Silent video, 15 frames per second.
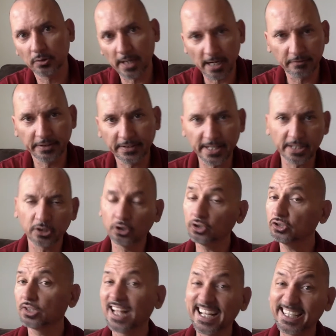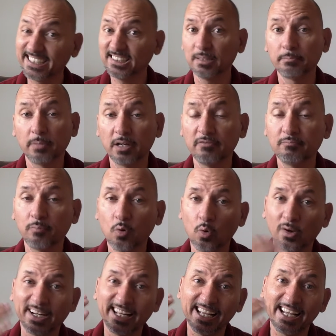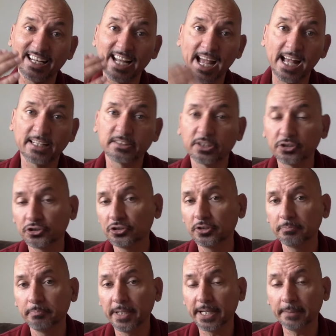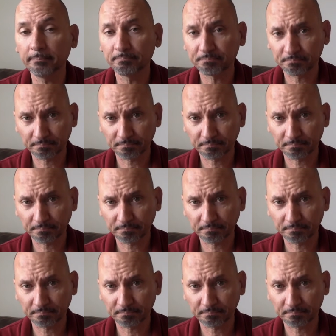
everything looks like it's above board and as it should be.